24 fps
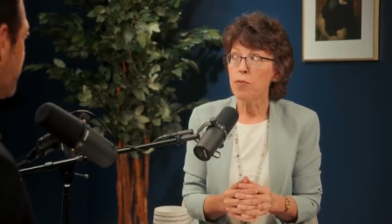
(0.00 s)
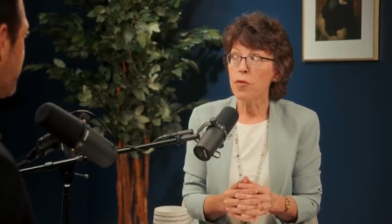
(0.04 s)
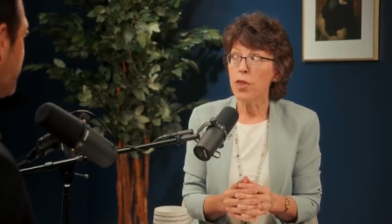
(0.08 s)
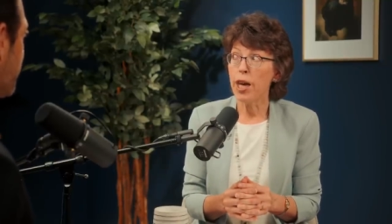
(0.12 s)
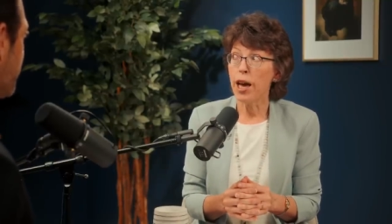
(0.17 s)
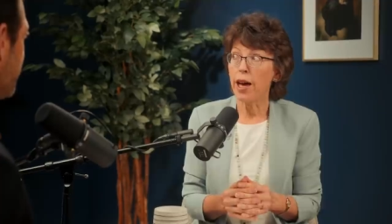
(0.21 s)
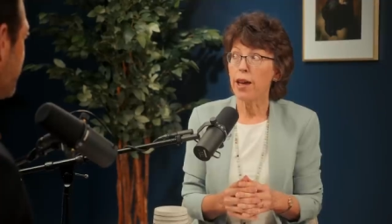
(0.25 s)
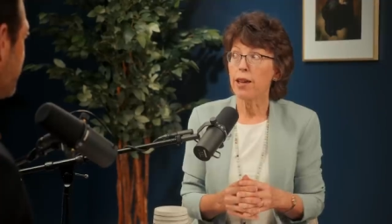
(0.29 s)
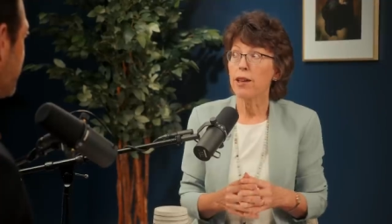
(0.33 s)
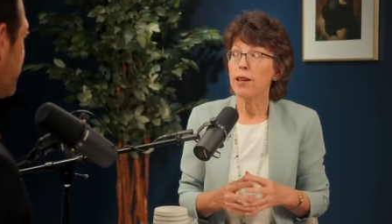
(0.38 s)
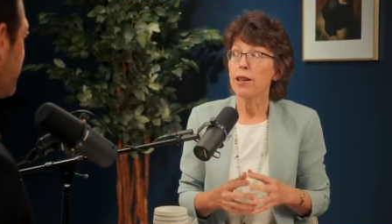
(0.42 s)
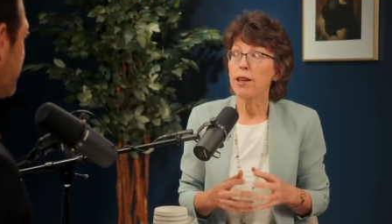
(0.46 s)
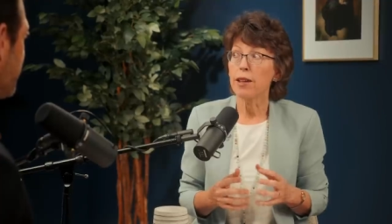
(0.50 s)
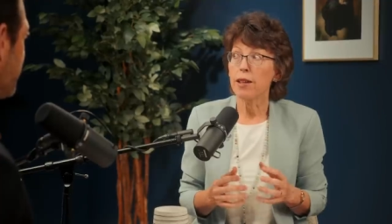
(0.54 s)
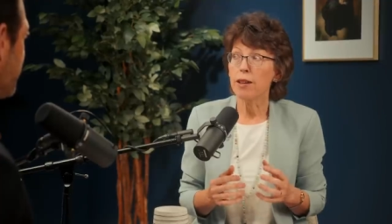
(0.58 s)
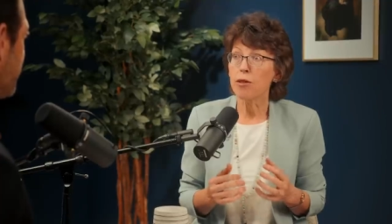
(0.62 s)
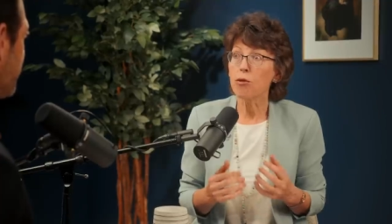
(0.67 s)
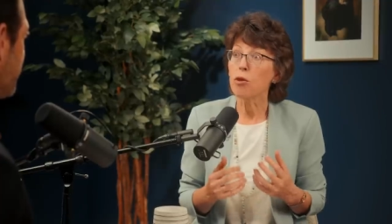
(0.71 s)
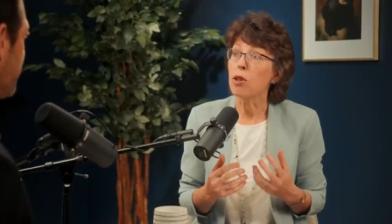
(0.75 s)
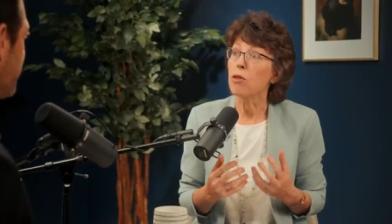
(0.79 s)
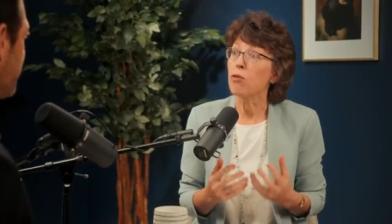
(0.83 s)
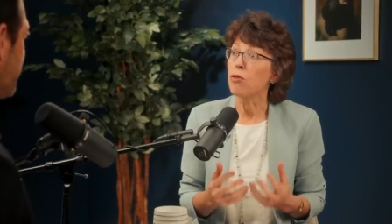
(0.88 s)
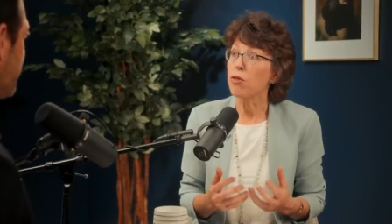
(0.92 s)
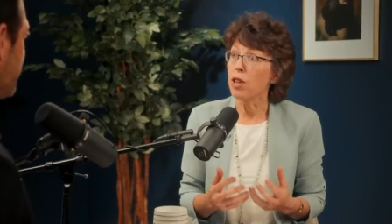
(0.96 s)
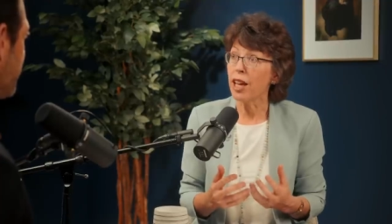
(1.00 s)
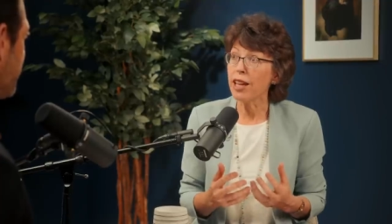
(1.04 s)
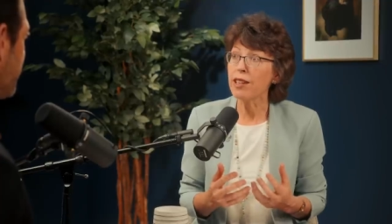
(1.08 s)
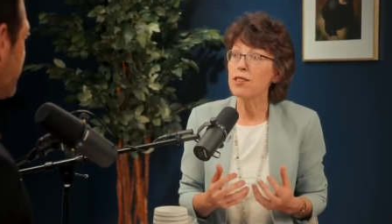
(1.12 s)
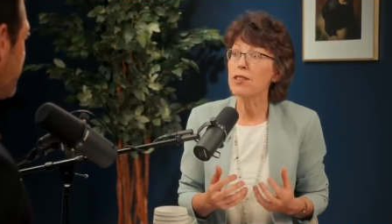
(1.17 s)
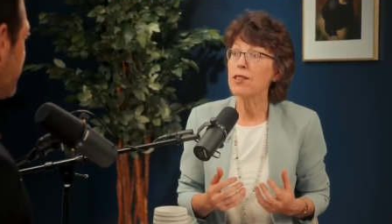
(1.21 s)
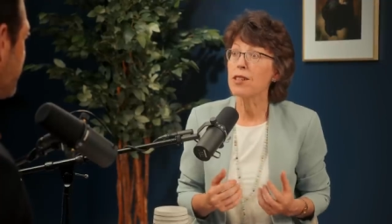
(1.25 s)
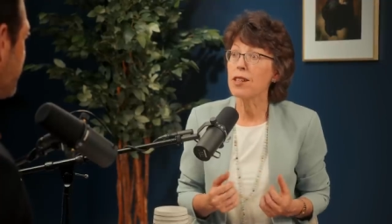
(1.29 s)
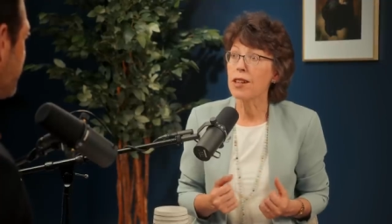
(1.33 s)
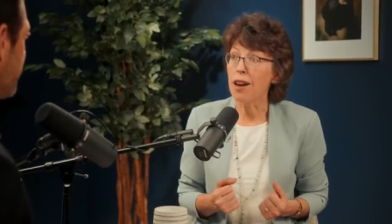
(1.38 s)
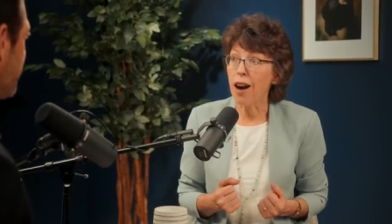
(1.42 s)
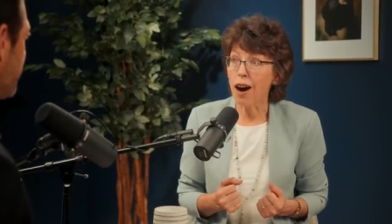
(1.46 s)
that
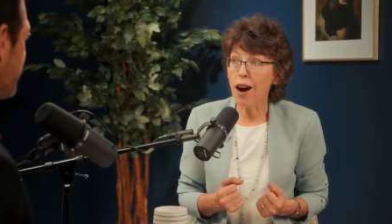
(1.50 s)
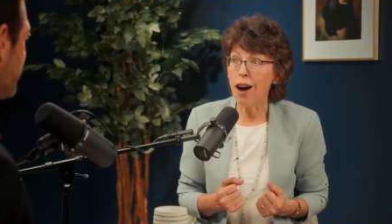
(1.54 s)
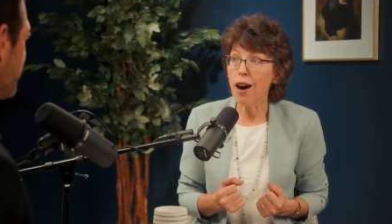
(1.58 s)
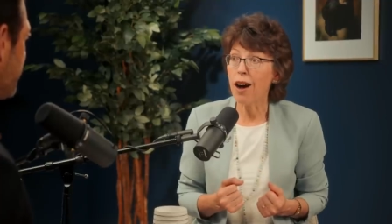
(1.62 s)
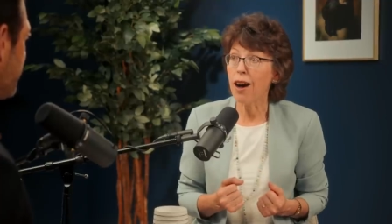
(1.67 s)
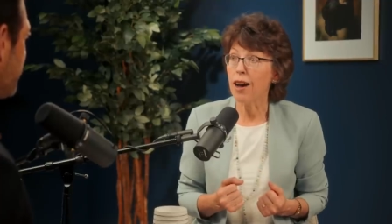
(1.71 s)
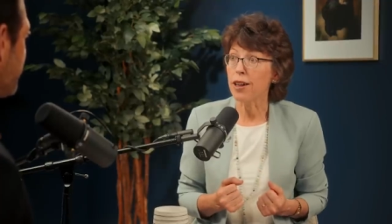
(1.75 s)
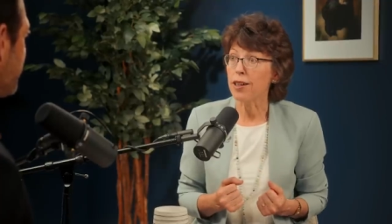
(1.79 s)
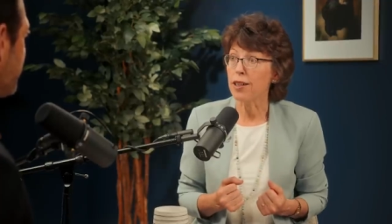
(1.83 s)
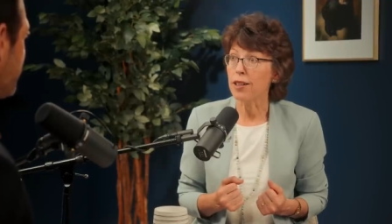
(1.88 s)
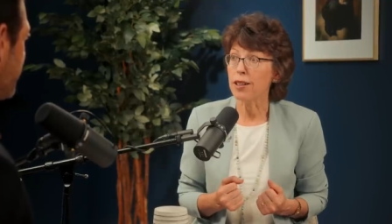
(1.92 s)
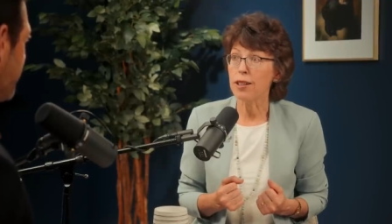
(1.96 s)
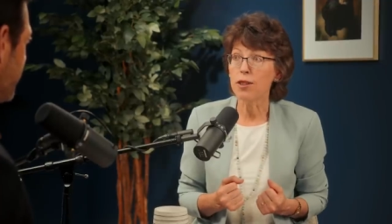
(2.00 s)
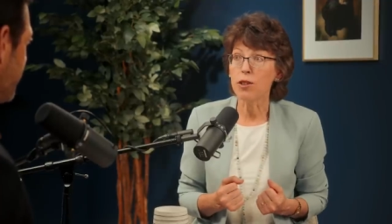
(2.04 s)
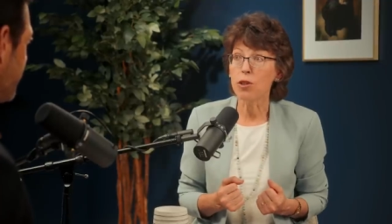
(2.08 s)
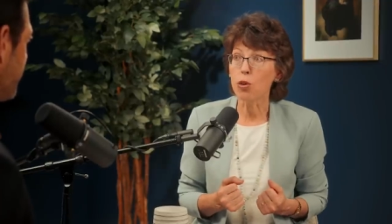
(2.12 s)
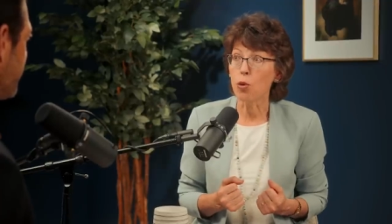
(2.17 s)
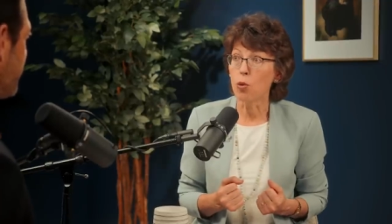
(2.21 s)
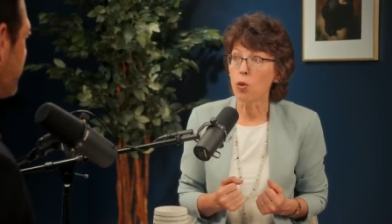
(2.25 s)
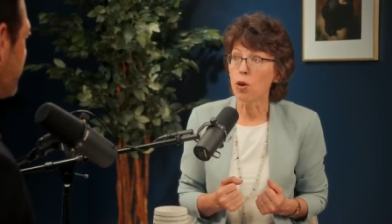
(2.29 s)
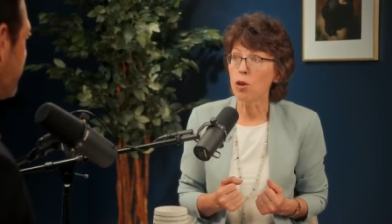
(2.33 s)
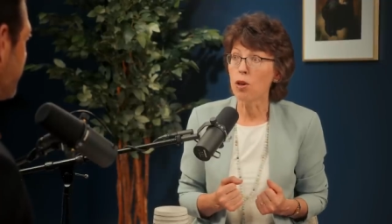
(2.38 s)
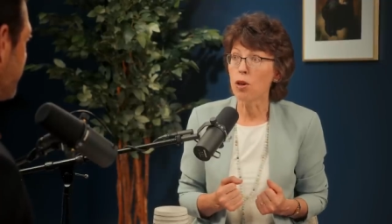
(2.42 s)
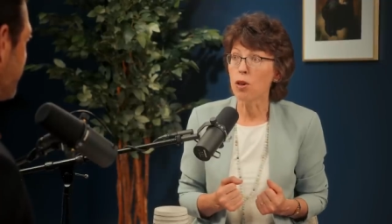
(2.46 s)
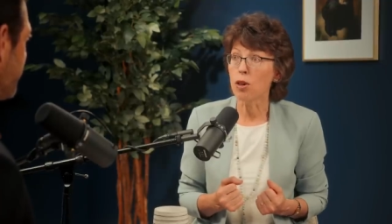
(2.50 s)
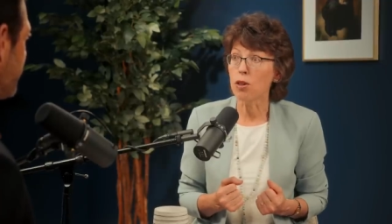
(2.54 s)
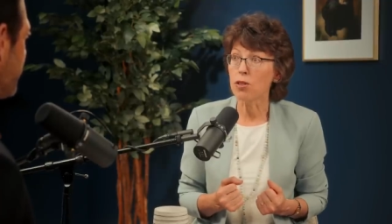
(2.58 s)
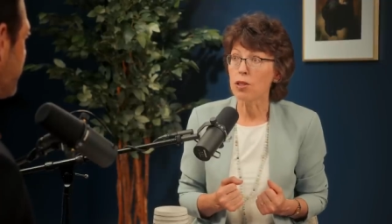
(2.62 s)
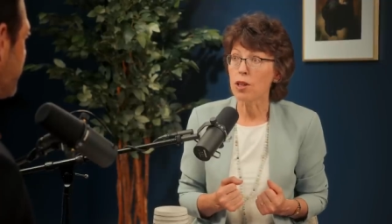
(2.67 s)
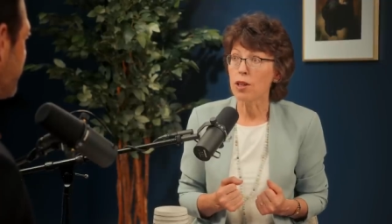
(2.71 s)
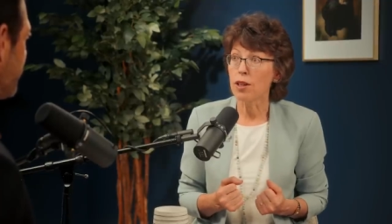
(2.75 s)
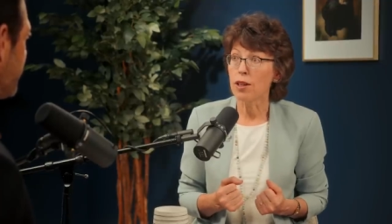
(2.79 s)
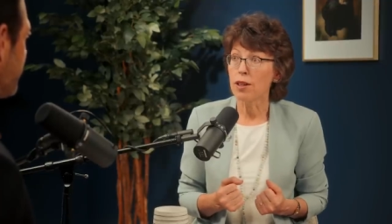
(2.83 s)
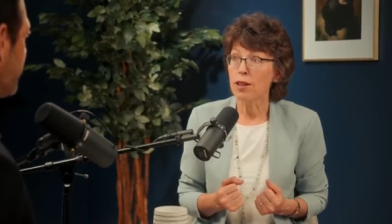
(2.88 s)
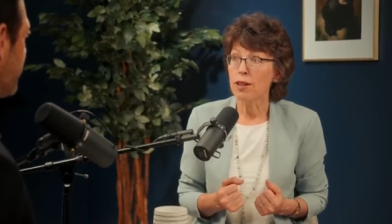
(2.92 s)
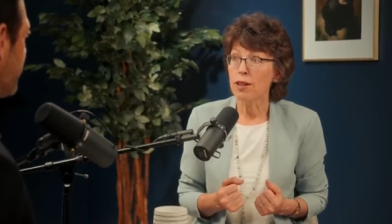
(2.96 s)
reflects God in the world.